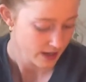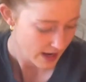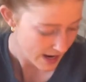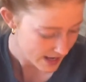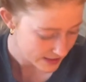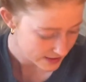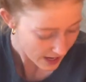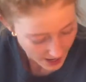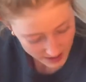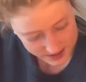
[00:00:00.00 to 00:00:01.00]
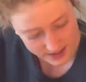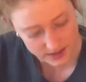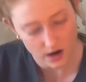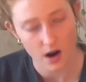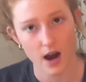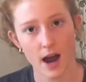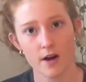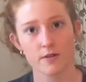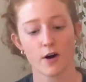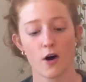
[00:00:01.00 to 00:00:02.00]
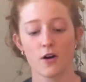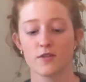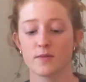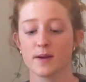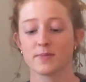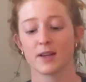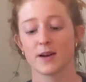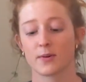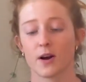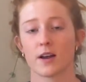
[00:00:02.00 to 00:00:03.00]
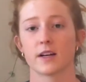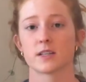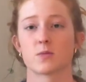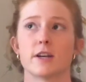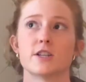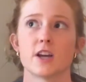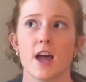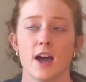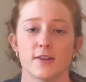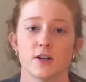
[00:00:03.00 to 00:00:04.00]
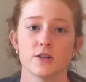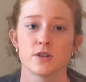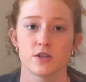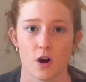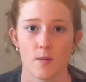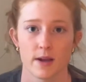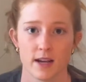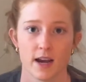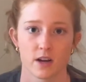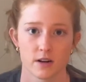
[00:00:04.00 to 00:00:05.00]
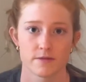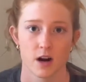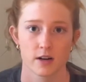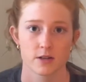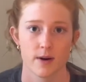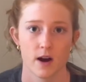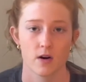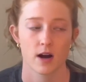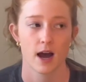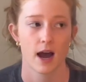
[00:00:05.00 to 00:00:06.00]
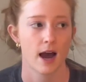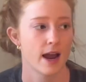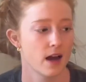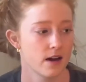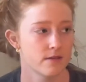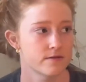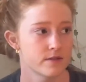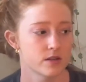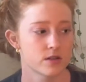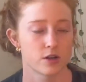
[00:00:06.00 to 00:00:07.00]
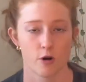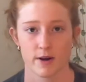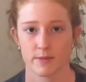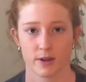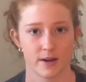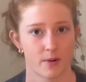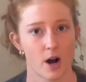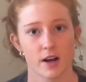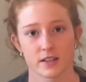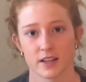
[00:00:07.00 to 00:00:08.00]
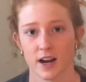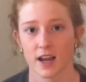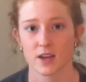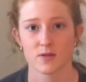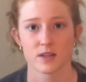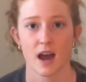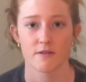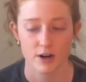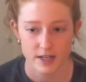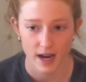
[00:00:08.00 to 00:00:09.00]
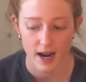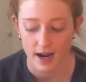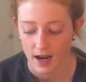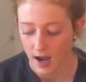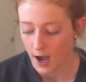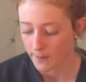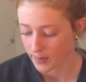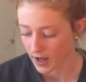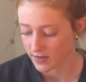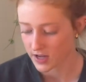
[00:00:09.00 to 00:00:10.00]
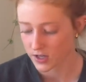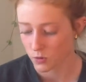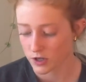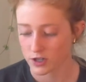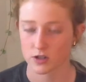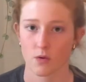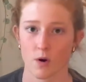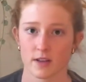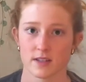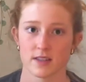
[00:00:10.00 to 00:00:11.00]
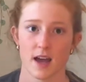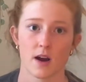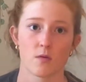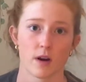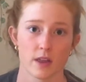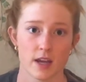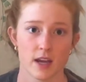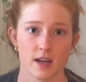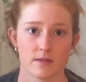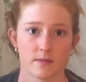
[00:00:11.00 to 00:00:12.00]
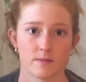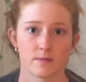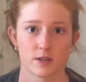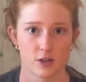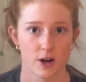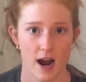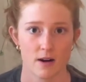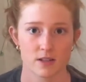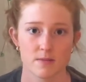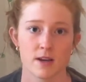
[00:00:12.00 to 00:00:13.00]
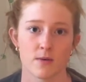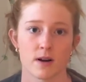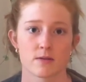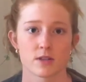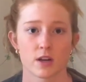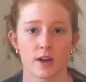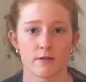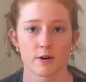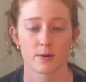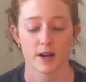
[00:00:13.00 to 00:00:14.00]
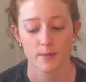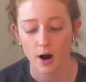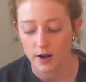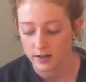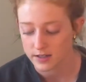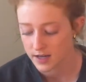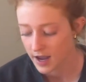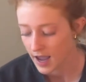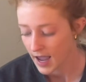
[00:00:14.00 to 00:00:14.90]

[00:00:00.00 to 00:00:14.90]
And last, out of all of my plant products, which there's so many I could have talked about. I have so many plant products that I use every day, but these were just the ones that really stood out to me when I was looking for plant products.